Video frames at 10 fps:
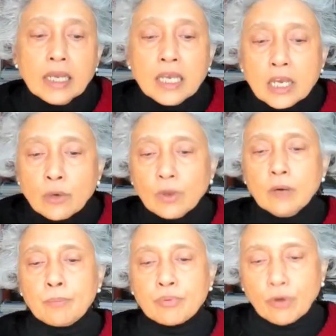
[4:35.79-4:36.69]

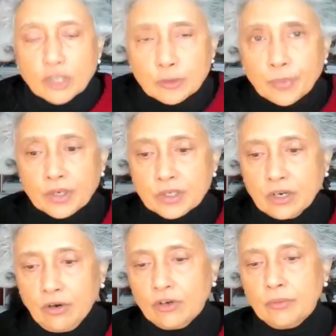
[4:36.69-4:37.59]
equal, prosperous
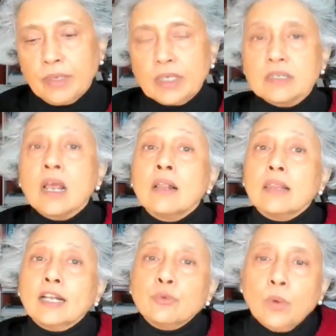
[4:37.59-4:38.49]
economies
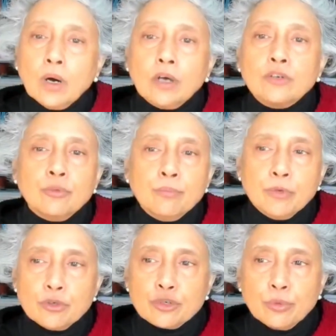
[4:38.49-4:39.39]
that work to
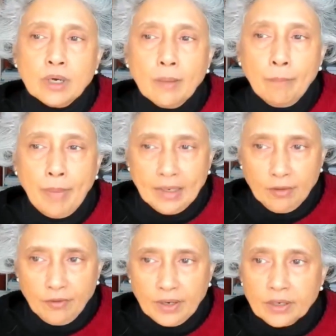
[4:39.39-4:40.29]
mutual
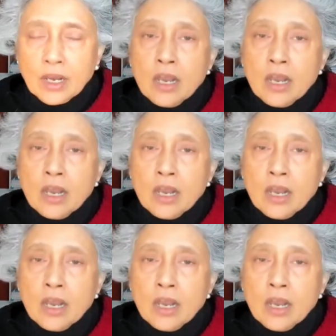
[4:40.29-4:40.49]
benefit.